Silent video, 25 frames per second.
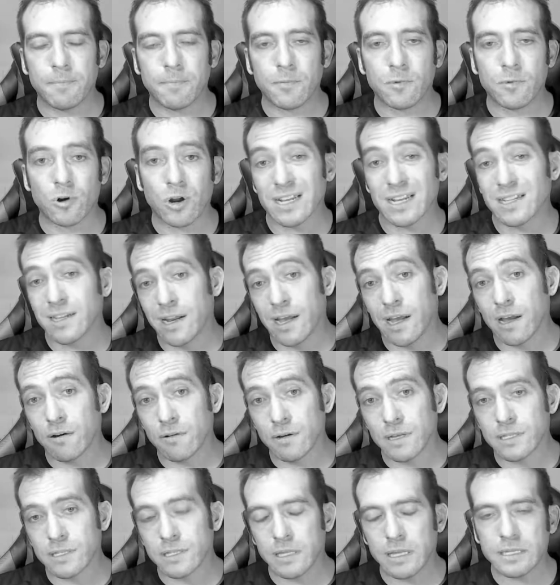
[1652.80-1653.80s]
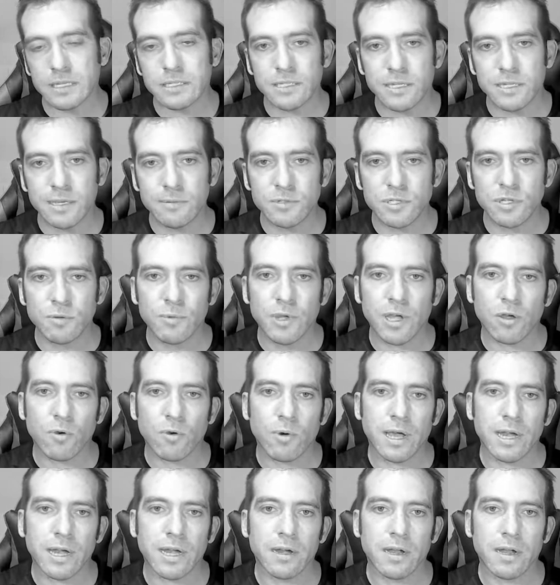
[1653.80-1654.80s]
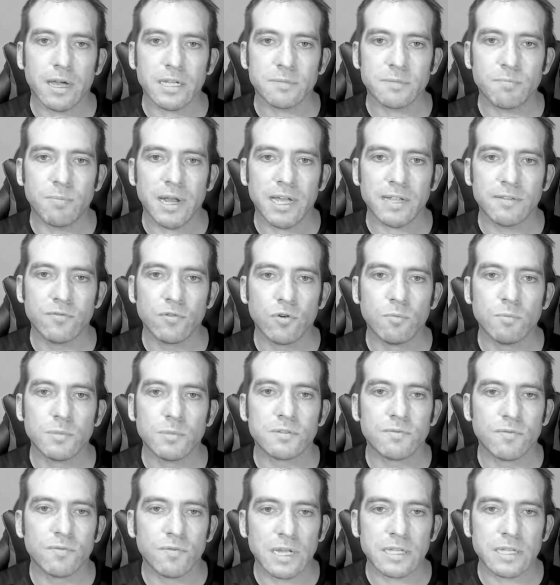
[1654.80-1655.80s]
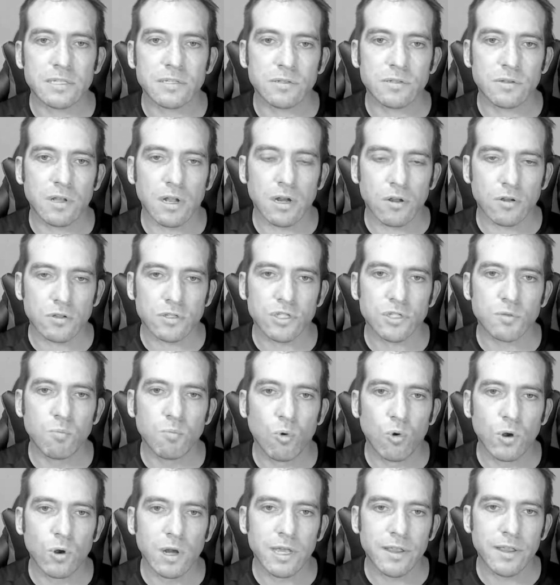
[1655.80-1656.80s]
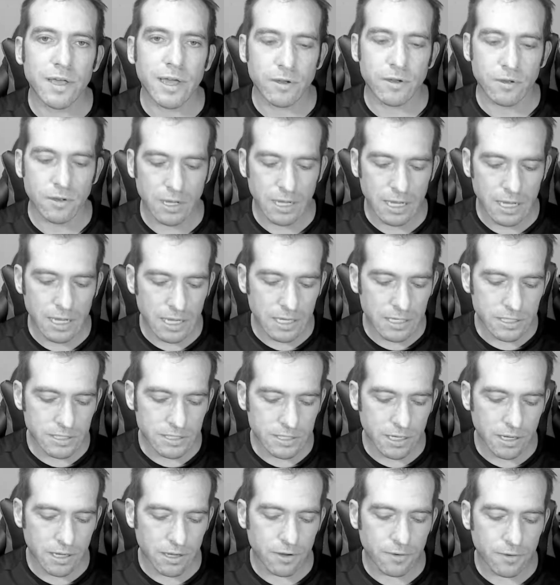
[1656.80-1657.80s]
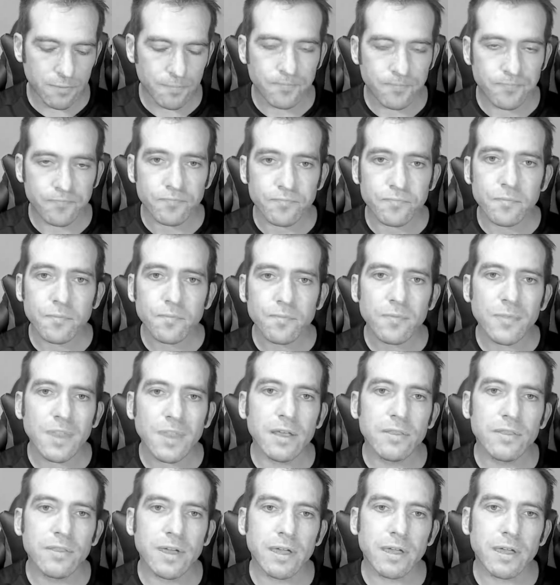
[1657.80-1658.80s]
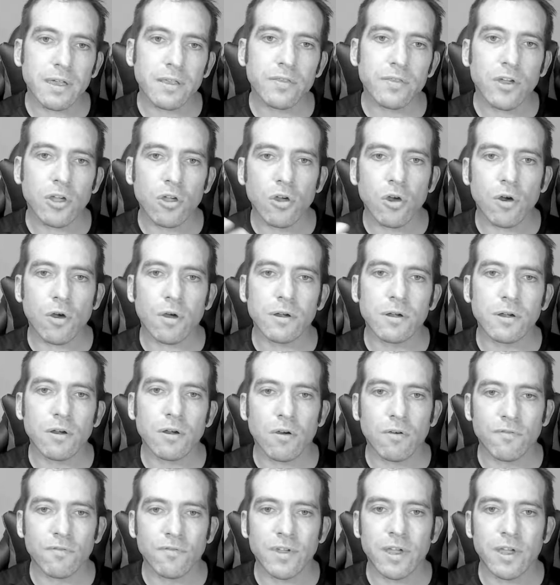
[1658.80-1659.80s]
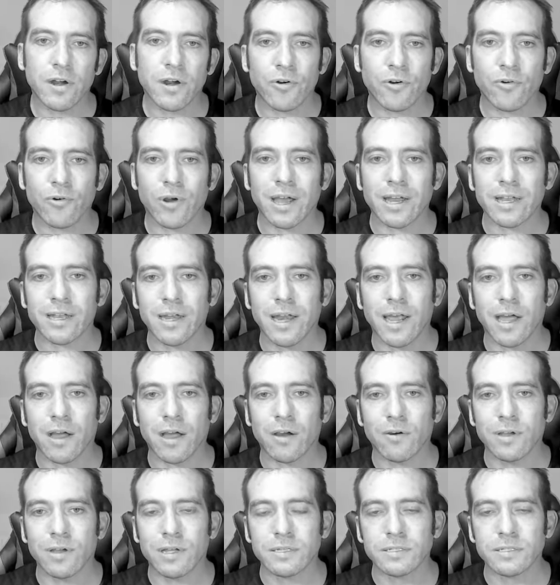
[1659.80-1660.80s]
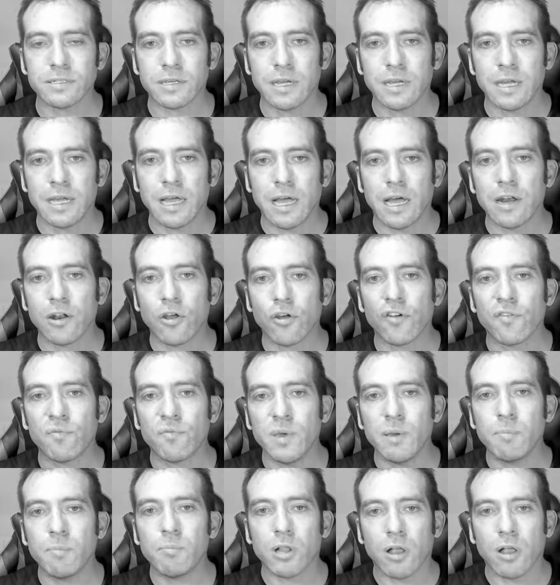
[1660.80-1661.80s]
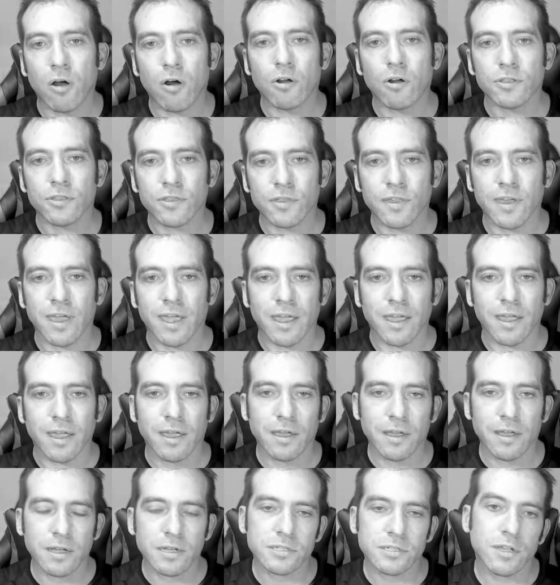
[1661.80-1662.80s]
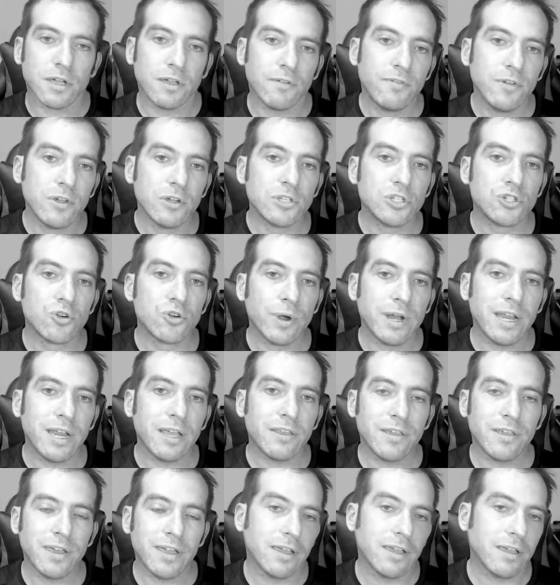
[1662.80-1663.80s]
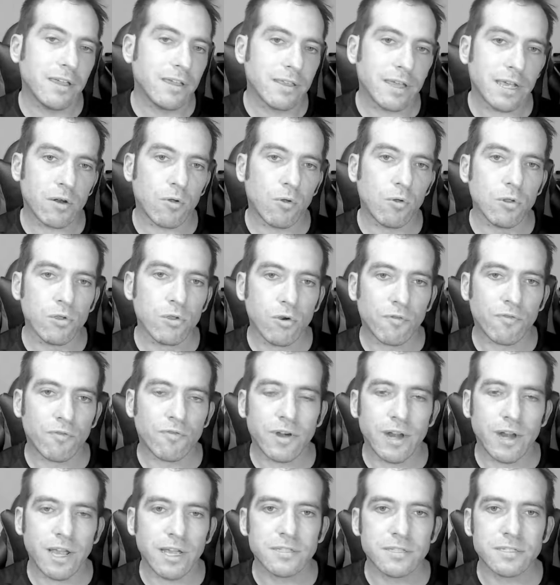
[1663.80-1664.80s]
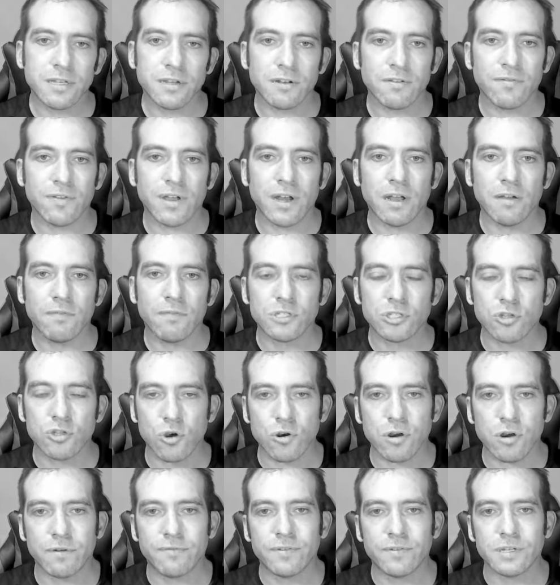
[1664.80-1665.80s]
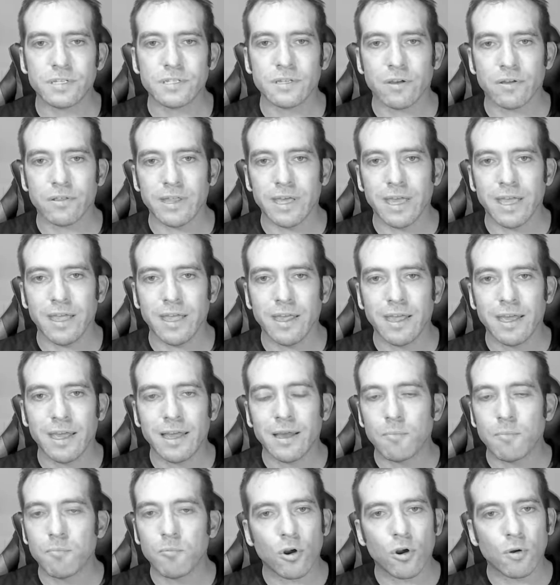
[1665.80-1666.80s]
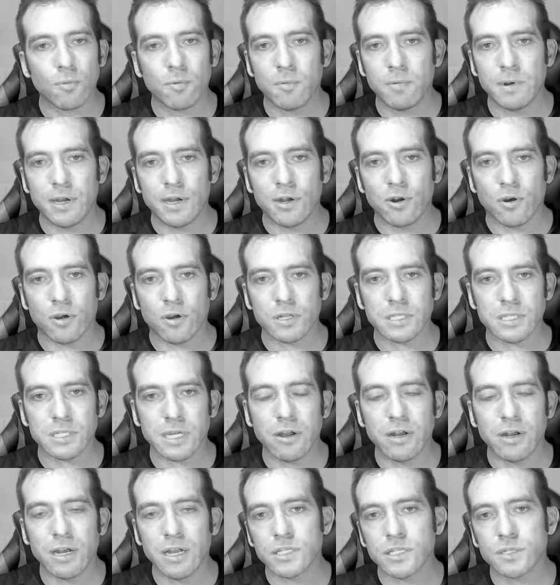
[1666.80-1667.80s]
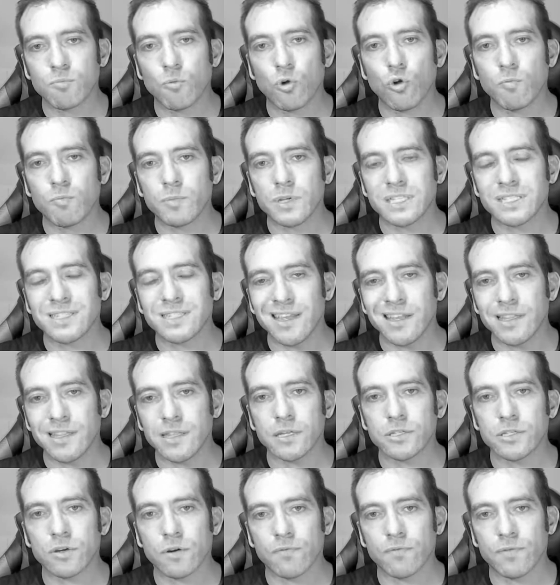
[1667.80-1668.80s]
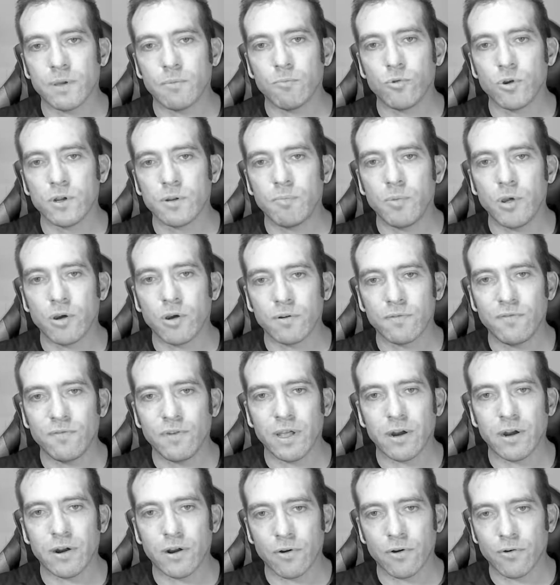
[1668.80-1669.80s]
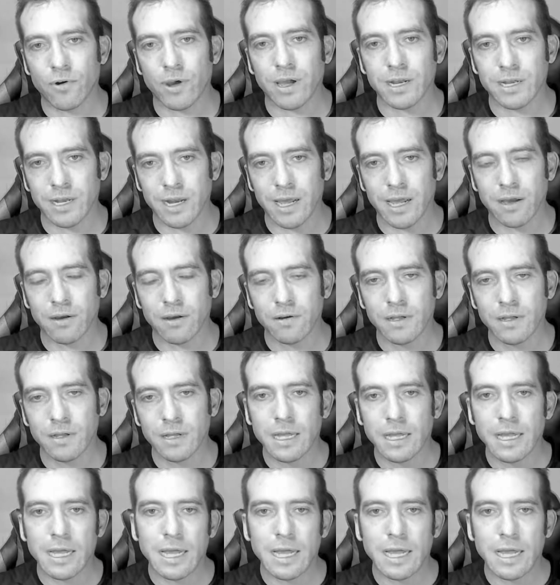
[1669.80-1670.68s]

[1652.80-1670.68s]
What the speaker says: right now it seems to be quite a nice platform. It's a lot smaller though, so the con of Vero right now is a lot of people aren't there. So if you're joining thinking that all your friends and fellow photographers are there, probably not. Only a small percentage of them would be on Vero right now.